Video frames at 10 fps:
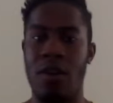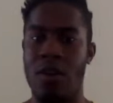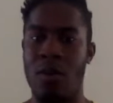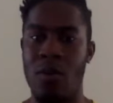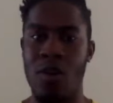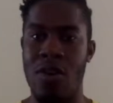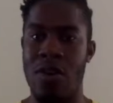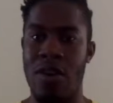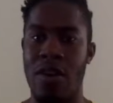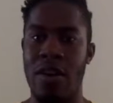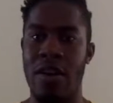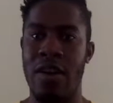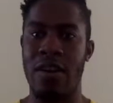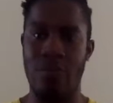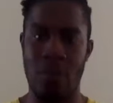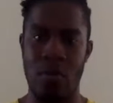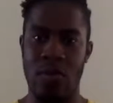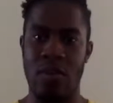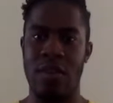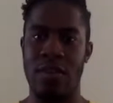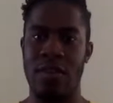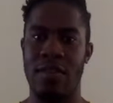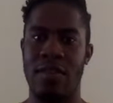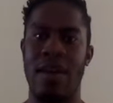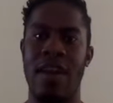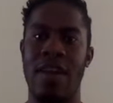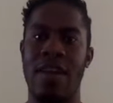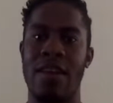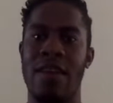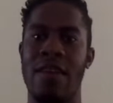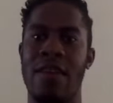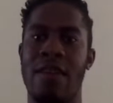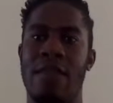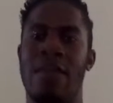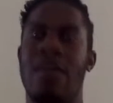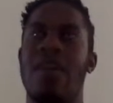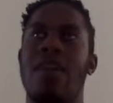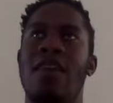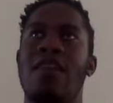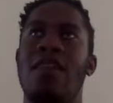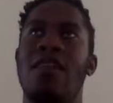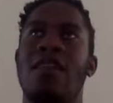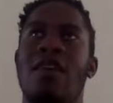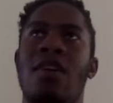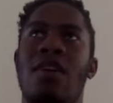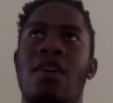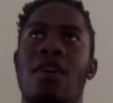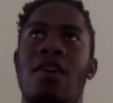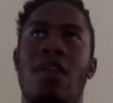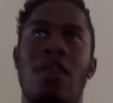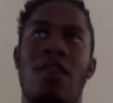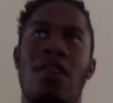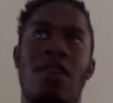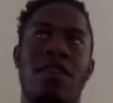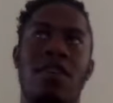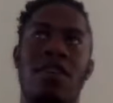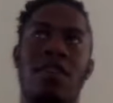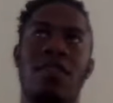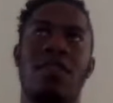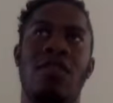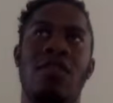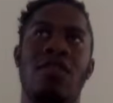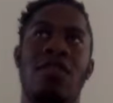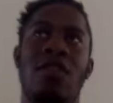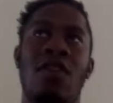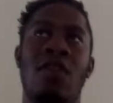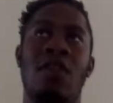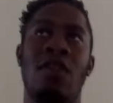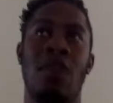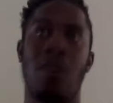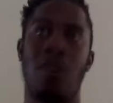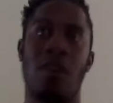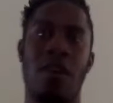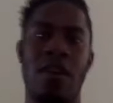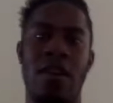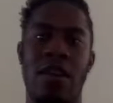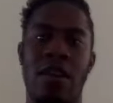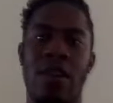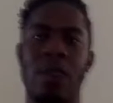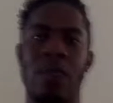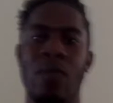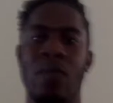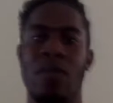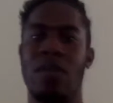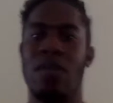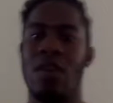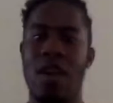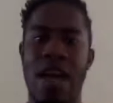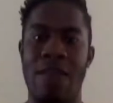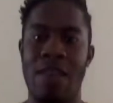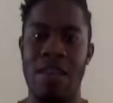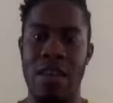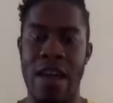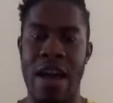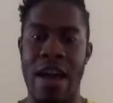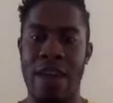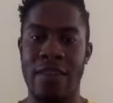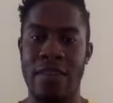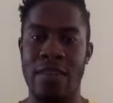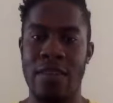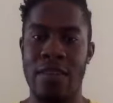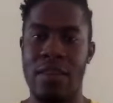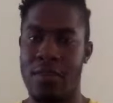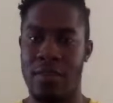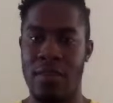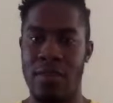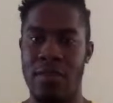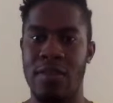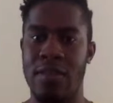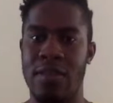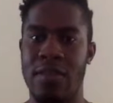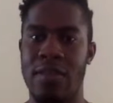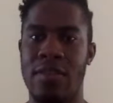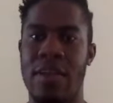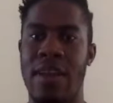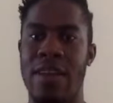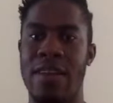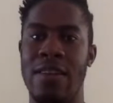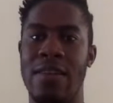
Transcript: on the water is useless, right? Fucking cars are just an object. A car that does not have any gas is useless, right?